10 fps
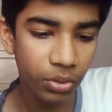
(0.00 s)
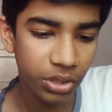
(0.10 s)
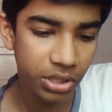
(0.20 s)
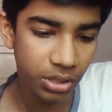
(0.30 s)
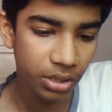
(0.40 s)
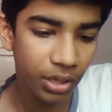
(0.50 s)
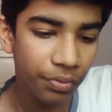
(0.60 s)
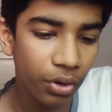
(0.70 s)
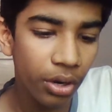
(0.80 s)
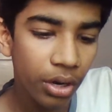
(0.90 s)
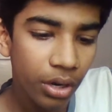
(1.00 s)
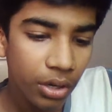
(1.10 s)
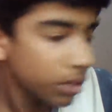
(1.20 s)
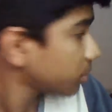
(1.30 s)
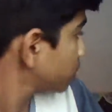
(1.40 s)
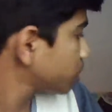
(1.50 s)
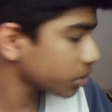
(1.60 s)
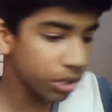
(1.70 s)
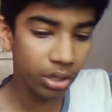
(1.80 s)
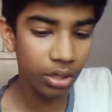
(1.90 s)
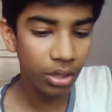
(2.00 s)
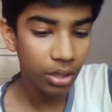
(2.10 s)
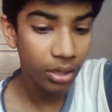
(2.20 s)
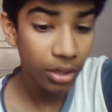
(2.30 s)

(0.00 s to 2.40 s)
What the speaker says: question. Therefore, you should